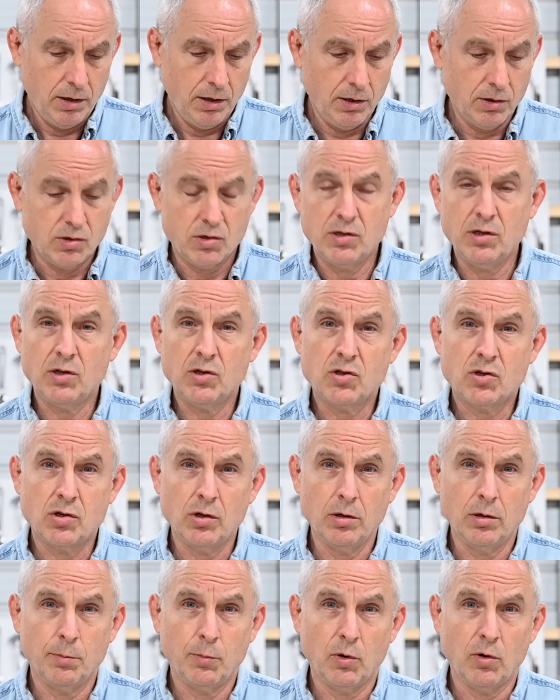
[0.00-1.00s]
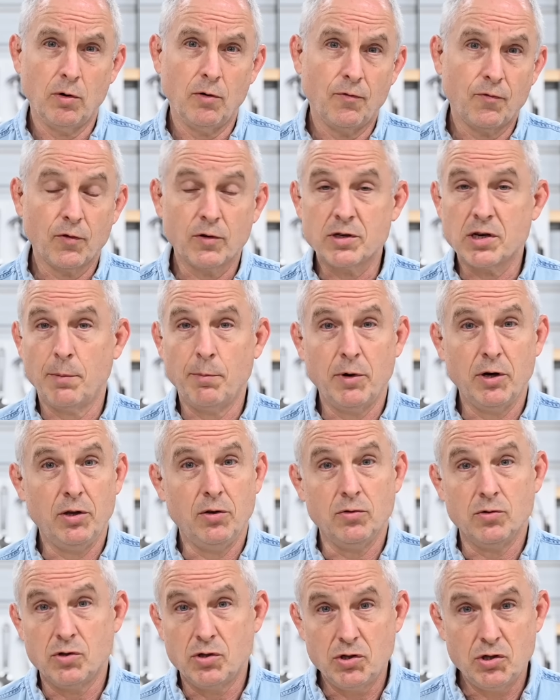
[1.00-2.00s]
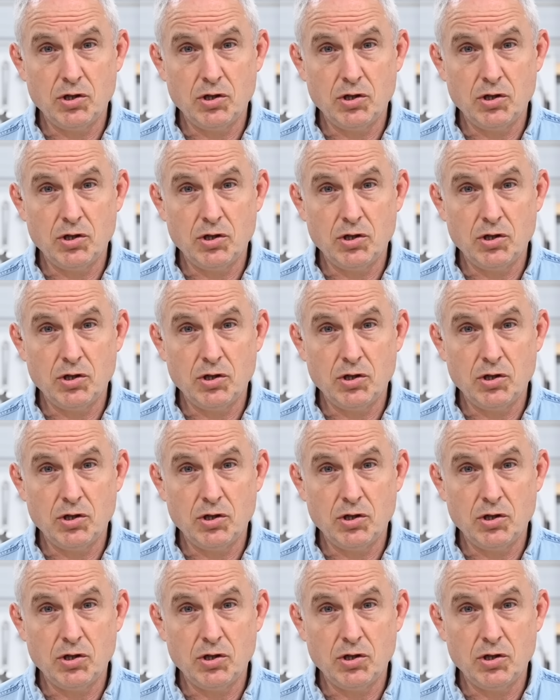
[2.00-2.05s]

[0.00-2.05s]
is this suitable for somebody who's